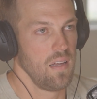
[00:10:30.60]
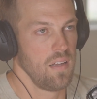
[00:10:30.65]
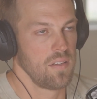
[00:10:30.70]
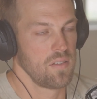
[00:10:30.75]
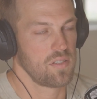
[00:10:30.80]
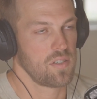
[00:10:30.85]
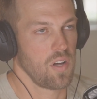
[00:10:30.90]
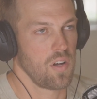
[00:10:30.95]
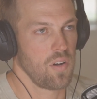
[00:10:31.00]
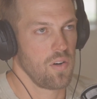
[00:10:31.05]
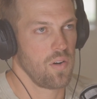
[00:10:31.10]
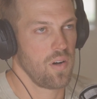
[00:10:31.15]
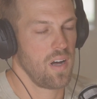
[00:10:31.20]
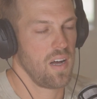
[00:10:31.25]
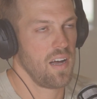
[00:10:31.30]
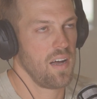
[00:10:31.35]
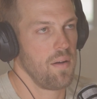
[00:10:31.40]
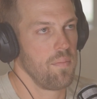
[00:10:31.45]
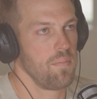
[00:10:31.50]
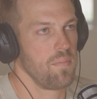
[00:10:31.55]
So
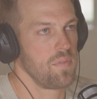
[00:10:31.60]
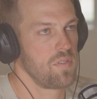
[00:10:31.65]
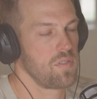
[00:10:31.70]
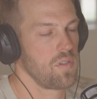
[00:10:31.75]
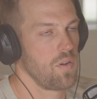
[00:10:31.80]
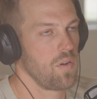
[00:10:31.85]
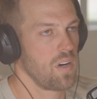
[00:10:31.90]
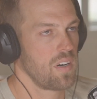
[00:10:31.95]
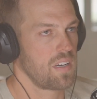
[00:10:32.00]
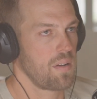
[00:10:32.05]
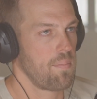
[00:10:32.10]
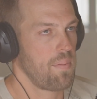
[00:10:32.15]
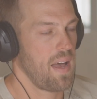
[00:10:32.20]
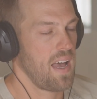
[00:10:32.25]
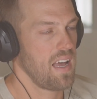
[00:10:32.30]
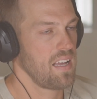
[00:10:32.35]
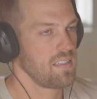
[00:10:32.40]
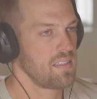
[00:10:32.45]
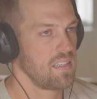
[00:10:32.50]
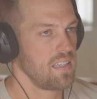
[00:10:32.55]
our
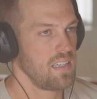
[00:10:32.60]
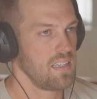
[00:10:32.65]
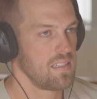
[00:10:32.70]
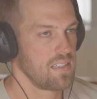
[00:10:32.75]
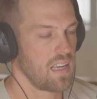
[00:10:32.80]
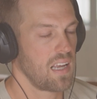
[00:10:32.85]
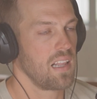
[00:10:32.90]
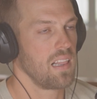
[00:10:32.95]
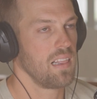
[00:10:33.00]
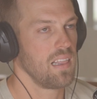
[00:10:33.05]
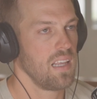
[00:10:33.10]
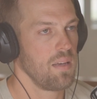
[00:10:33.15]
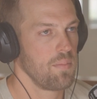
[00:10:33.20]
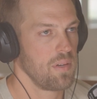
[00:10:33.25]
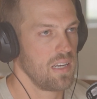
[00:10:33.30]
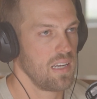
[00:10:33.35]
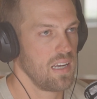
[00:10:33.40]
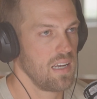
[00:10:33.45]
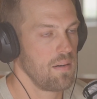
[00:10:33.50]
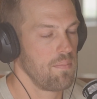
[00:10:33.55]
capacity is like
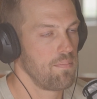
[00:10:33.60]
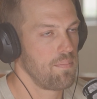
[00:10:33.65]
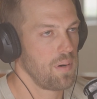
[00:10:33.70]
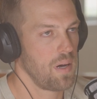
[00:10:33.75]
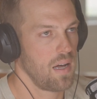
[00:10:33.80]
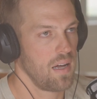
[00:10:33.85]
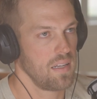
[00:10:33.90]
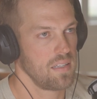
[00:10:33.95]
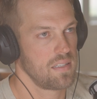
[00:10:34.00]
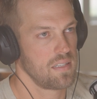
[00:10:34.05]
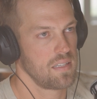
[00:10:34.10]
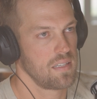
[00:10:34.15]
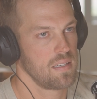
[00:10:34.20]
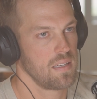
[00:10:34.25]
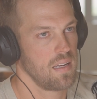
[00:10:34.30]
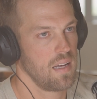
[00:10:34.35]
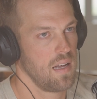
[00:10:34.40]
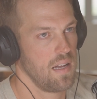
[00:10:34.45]
limited, but